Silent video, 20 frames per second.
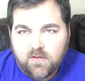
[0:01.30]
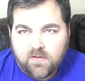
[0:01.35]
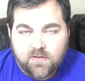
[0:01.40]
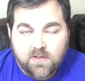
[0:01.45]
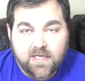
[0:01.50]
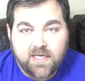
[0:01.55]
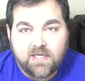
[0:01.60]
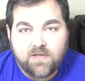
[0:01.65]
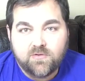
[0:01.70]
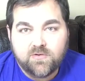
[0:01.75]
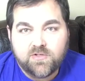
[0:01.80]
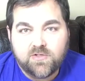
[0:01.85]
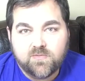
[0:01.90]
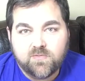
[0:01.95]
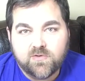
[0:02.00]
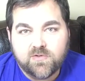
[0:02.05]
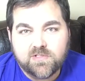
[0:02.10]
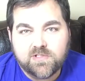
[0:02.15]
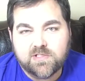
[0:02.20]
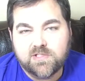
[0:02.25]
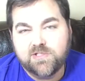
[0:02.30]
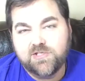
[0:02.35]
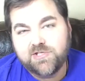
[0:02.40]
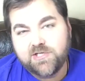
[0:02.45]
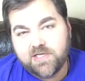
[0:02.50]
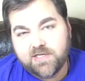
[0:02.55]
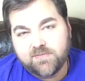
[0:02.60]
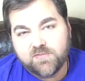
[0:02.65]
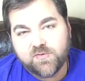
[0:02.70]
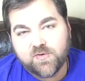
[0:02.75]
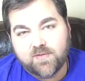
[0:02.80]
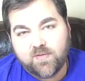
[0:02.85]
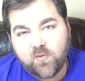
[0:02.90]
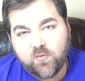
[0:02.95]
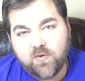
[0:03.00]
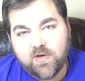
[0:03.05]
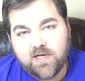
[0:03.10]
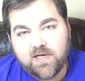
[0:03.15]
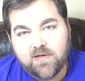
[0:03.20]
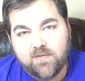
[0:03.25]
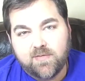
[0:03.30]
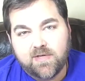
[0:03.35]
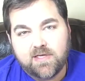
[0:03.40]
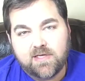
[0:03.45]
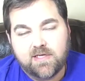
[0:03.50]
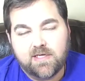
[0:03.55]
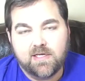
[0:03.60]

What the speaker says: Hey YouTubers, it's James Robert Webb,